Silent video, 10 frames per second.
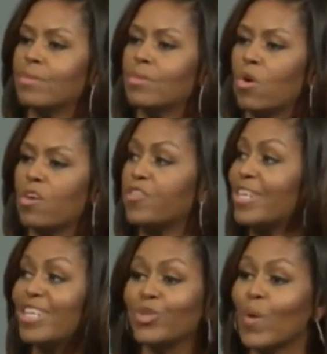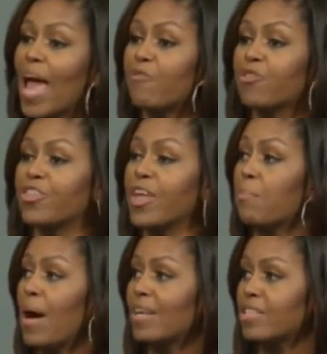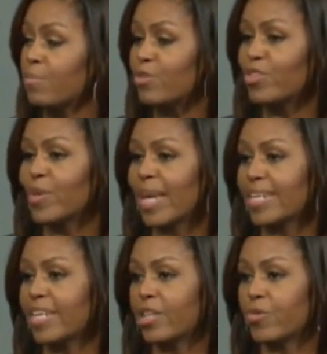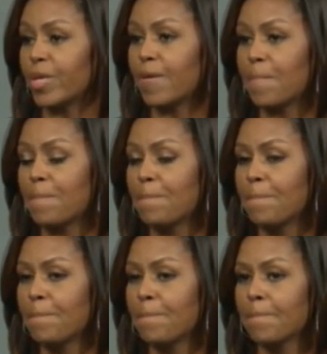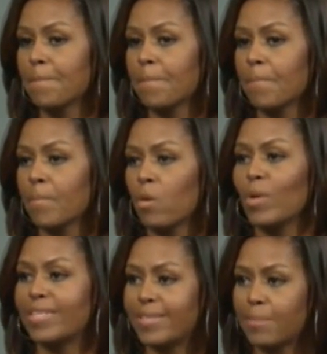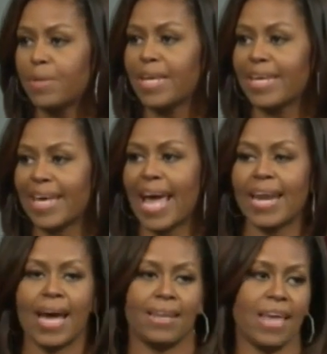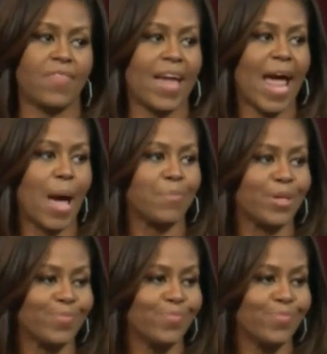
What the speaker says: or if you didn't do everything possible to elect Hillary. We simply cannot let that happen.